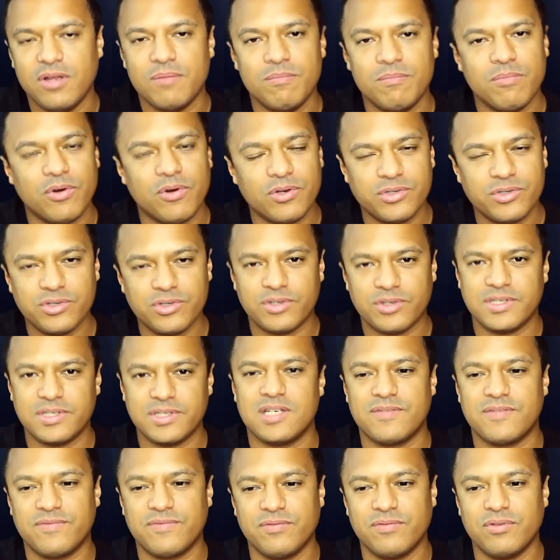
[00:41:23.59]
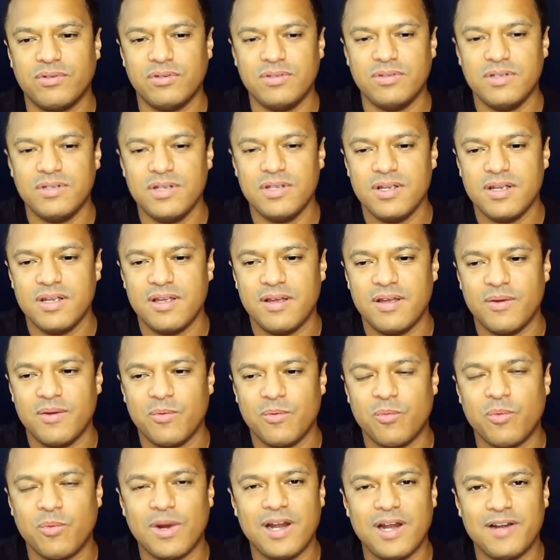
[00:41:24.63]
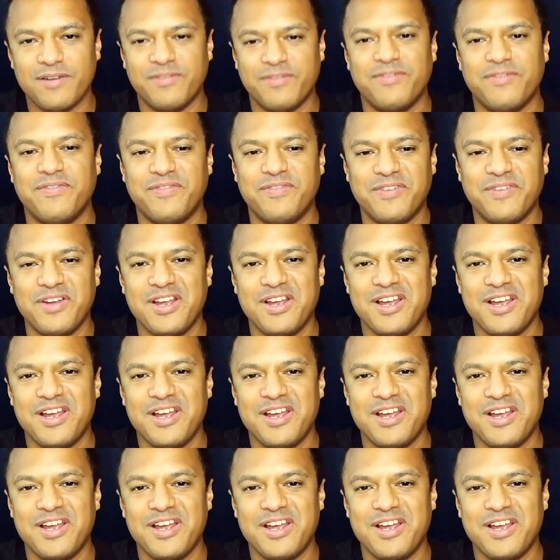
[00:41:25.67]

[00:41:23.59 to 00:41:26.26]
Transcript: more successful wealth